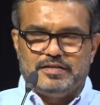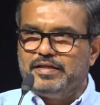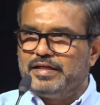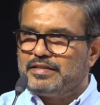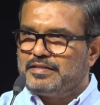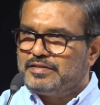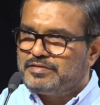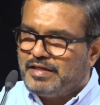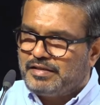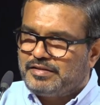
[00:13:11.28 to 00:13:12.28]
they
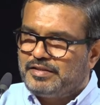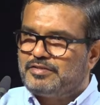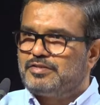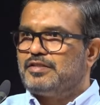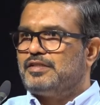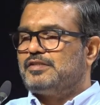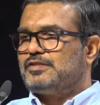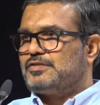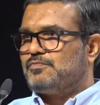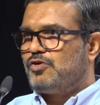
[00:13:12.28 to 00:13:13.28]
started
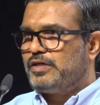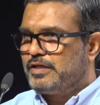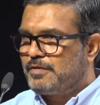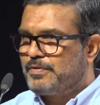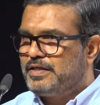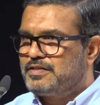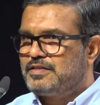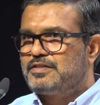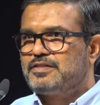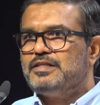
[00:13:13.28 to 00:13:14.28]
small enterprises.